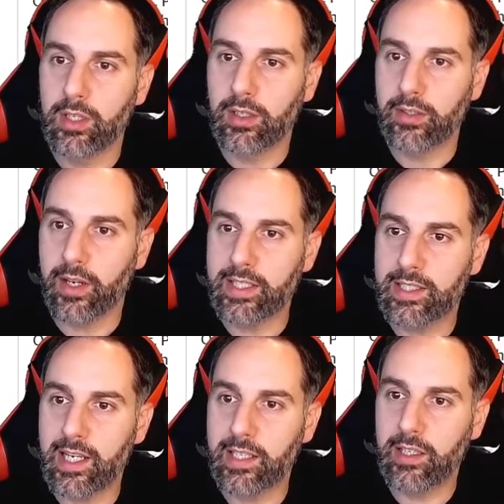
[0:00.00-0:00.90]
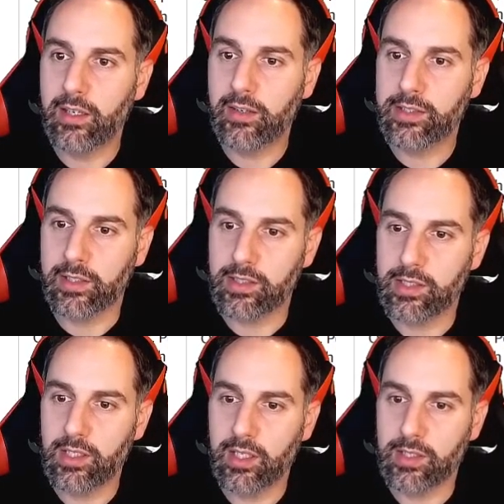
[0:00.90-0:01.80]
On the right side here, as you can
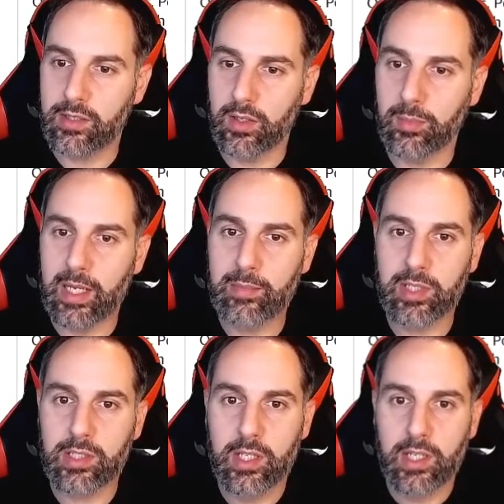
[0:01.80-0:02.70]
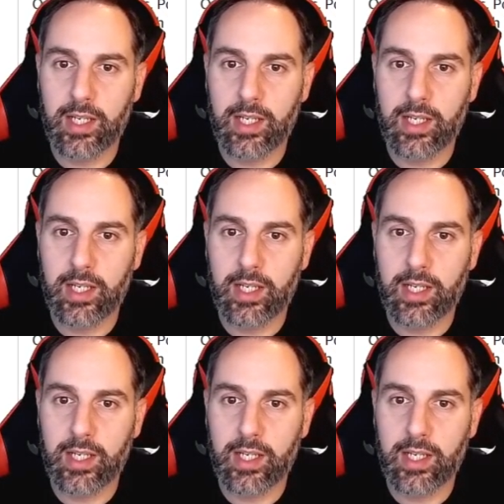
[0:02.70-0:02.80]
see, there is no Buy Box,